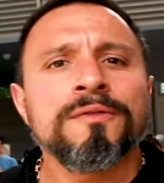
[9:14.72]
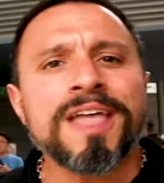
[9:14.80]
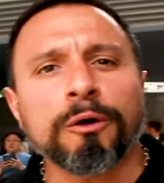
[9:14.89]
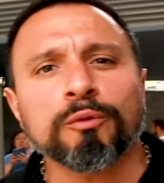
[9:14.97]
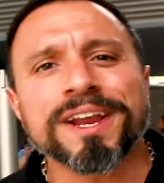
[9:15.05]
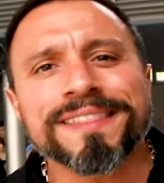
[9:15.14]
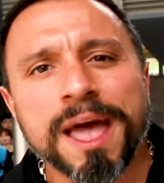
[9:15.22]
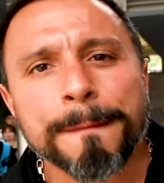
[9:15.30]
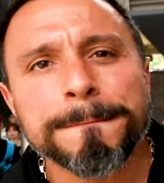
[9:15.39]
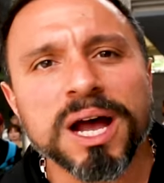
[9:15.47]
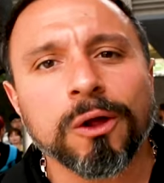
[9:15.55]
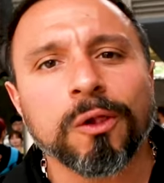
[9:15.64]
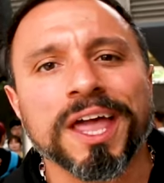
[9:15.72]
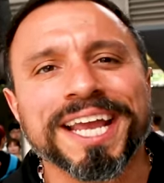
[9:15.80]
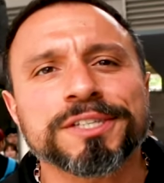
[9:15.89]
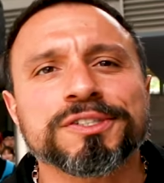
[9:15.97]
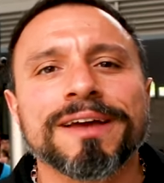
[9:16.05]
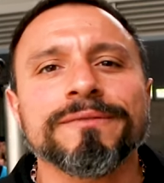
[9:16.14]
Now ring that bell like
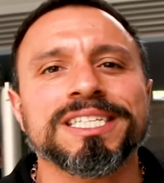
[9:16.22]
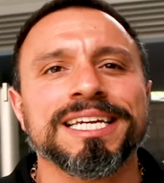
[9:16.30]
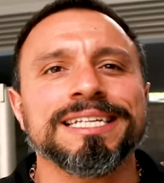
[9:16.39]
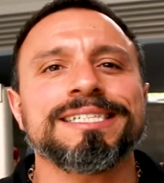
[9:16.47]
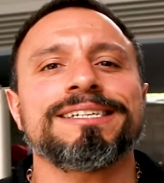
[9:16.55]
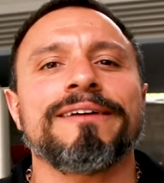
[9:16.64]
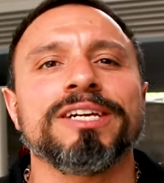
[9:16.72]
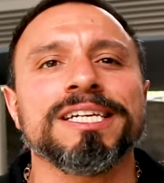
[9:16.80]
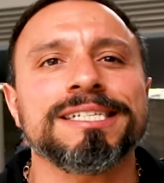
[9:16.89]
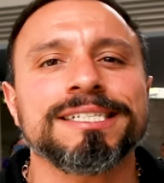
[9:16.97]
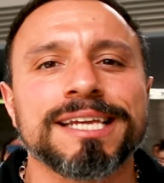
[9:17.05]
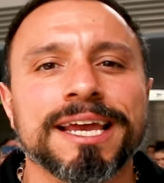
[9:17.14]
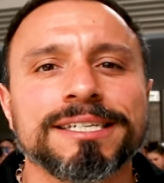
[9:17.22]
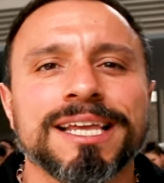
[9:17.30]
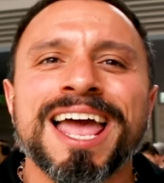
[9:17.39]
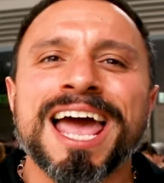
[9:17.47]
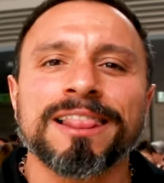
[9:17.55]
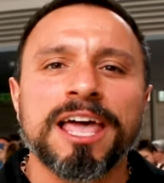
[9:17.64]
it's 1776
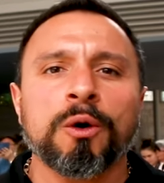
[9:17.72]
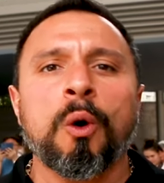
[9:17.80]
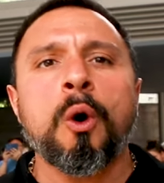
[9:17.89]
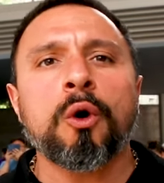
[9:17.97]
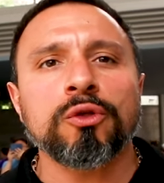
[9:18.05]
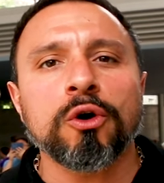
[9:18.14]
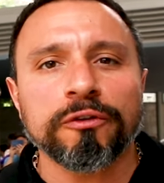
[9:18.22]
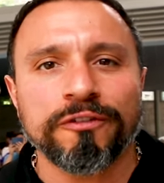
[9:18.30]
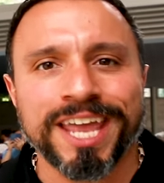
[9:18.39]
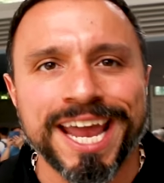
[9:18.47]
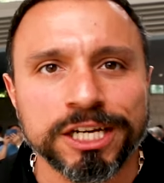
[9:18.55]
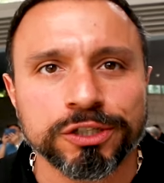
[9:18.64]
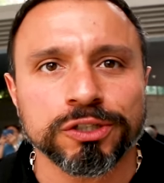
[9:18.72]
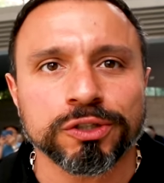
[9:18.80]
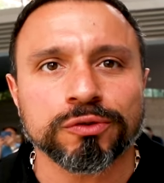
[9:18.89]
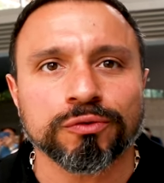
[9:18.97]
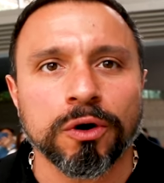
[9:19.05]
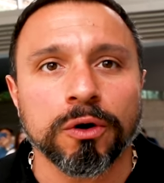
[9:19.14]
and let all notifications
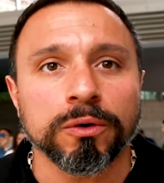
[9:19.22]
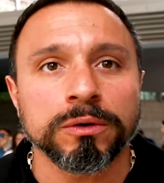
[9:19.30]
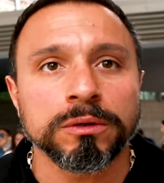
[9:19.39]
through.